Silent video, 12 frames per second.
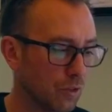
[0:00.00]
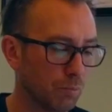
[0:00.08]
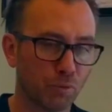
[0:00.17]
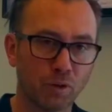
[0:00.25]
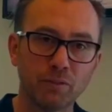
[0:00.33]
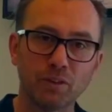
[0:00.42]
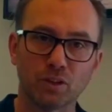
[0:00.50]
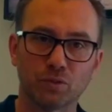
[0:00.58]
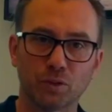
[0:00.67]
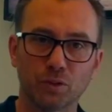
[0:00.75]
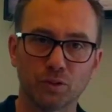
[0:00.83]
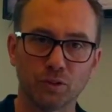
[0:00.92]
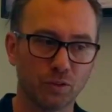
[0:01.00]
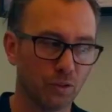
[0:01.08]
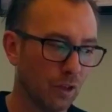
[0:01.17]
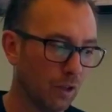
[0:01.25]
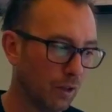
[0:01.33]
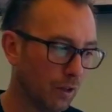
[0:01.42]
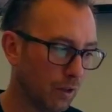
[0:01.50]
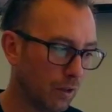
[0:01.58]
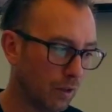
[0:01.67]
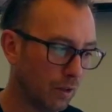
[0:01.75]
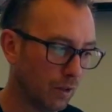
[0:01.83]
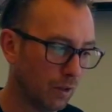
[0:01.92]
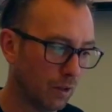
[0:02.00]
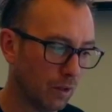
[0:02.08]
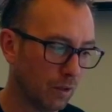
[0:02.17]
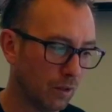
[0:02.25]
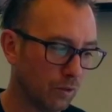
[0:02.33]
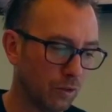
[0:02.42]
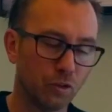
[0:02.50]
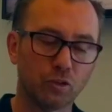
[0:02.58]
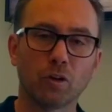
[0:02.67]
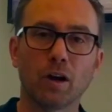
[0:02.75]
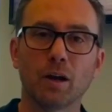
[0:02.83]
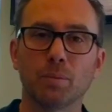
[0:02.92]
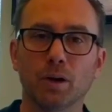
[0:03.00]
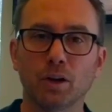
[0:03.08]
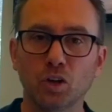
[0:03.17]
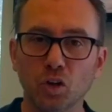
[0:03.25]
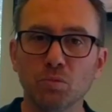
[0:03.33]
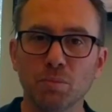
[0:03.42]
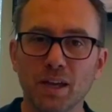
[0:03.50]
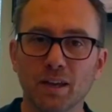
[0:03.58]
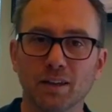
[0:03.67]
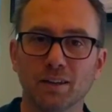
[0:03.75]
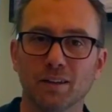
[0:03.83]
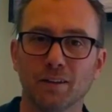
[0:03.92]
in previous verses to describe a good man,